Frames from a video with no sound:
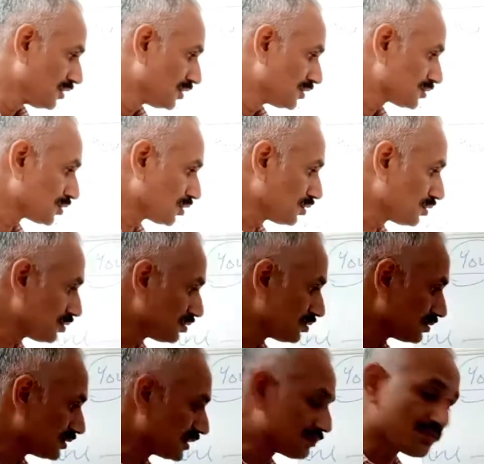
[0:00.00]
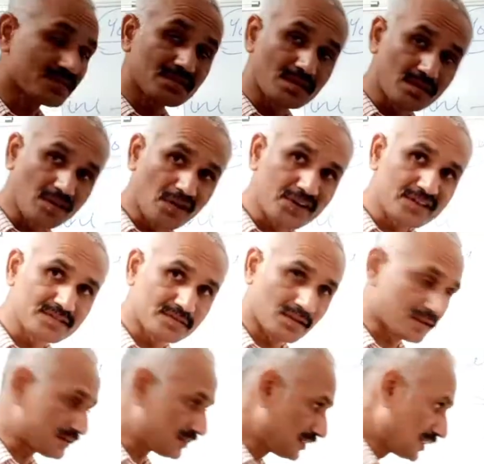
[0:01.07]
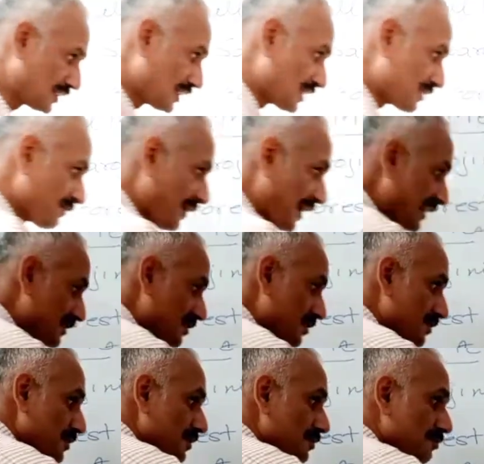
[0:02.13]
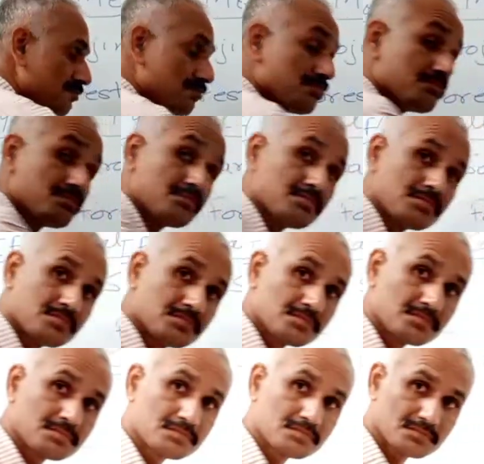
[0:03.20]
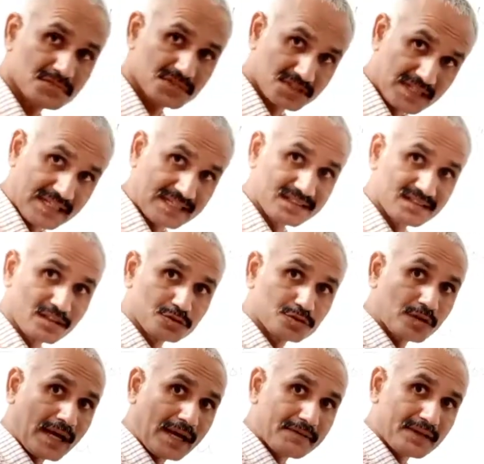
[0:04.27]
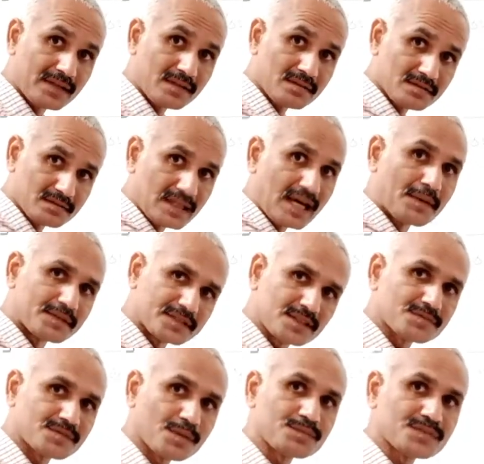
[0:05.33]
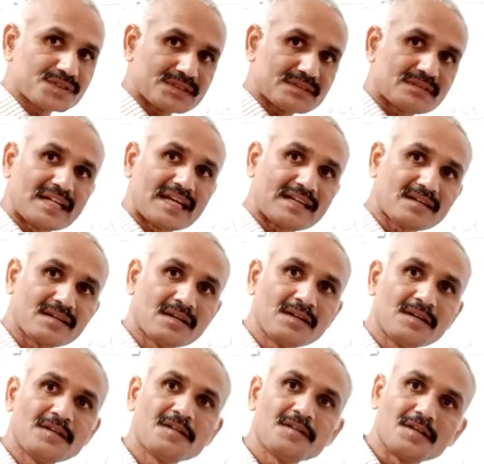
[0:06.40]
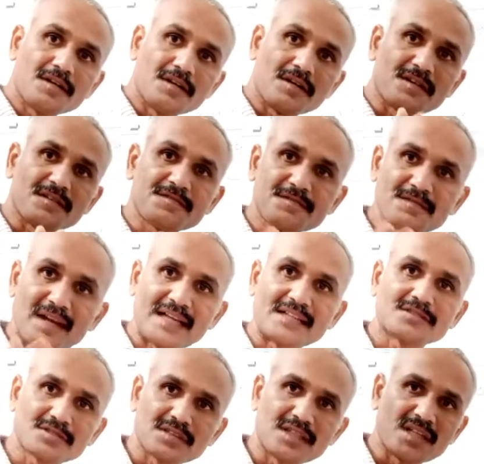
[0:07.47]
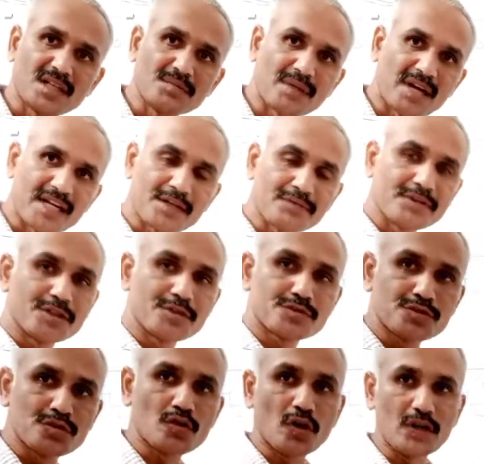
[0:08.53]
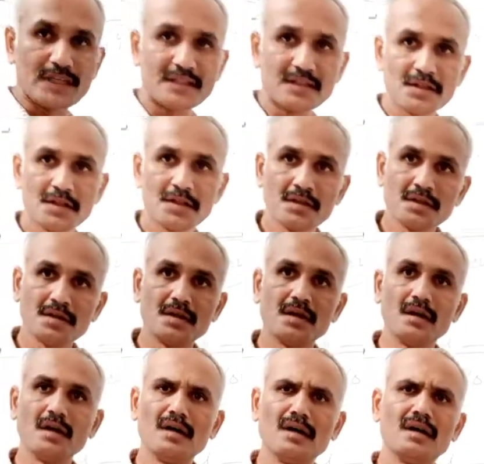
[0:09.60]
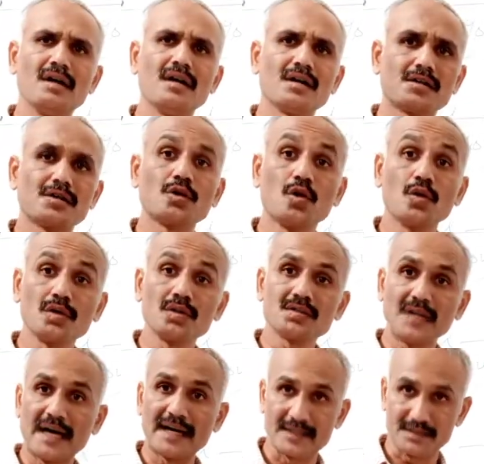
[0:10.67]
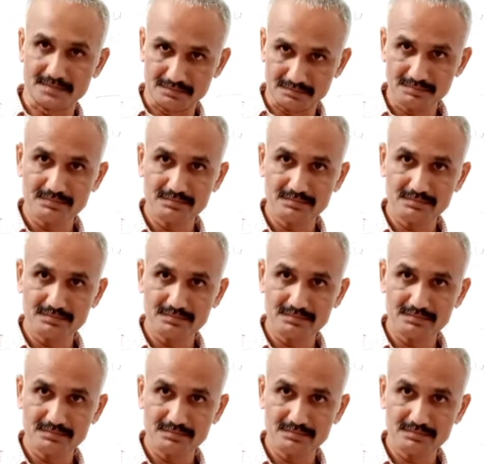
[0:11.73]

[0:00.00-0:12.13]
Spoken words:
So this was not ordinary circle. It flies. Snake is also having the habit. Some snake flies. In Marathi we used to call it tol dhar.